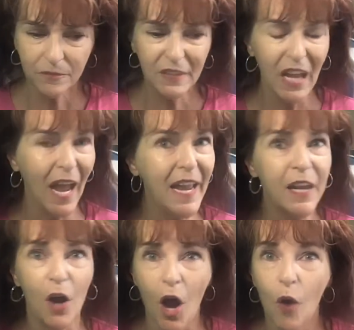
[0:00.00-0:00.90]
I
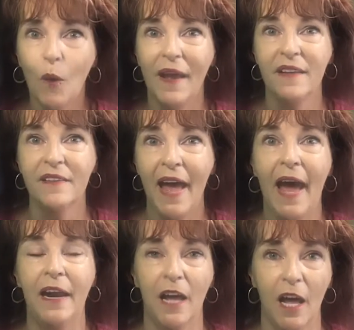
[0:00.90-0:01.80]
had always
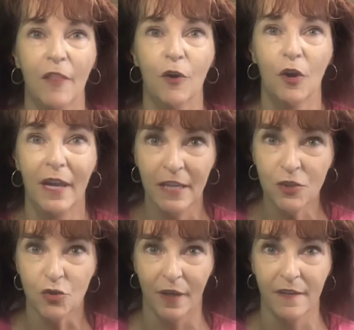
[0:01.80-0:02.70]
had other
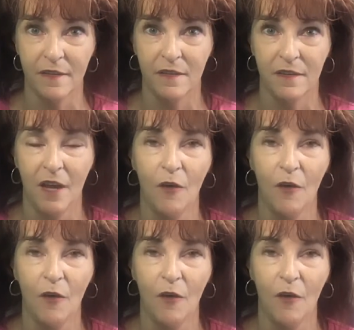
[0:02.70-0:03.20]
interests.